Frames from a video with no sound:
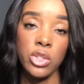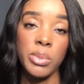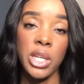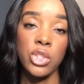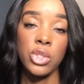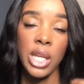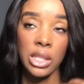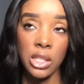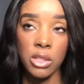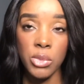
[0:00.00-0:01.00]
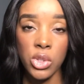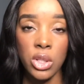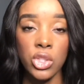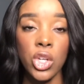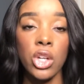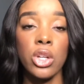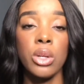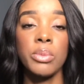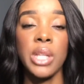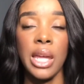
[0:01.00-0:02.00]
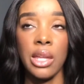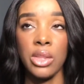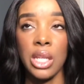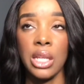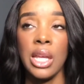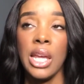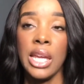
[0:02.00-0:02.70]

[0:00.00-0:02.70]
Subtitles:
because you take these mucilage herbs and then